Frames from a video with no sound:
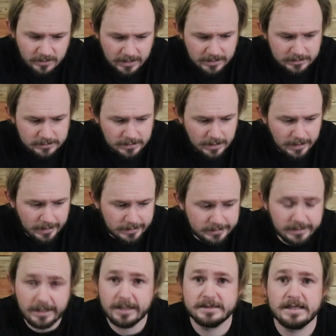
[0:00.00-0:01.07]
and
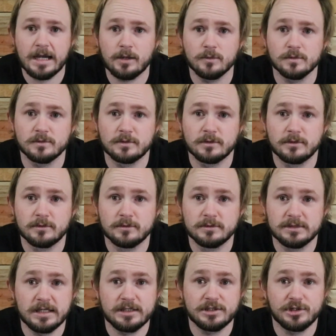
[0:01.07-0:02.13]
you get tackle
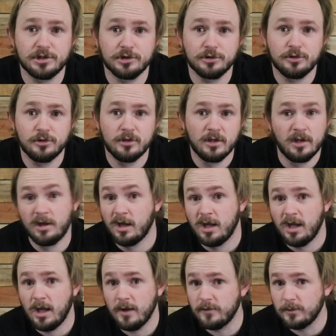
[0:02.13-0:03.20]
sent to you
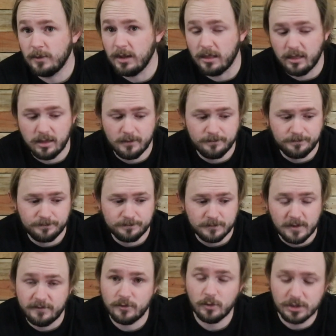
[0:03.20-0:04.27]
every month.
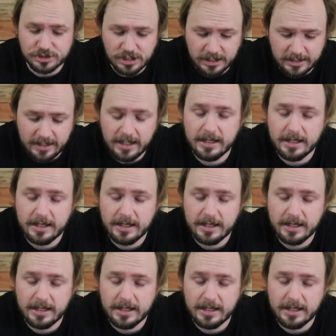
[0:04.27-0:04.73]
If you want to check it